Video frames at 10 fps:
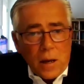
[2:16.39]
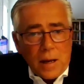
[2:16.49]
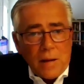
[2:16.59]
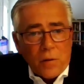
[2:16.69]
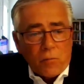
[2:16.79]

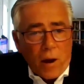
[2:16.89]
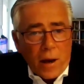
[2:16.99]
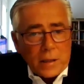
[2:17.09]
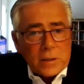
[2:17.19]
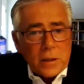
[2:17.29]
in the
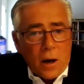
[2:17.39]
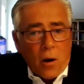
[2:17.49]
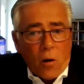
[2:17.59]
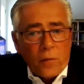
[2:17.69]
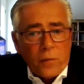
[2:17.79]
rate
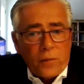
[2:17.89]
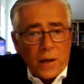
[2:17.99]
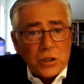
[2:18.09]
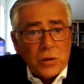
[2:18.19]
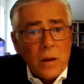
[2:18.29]
of
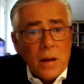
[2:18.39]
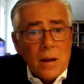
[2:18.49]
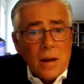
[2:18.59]
inflation.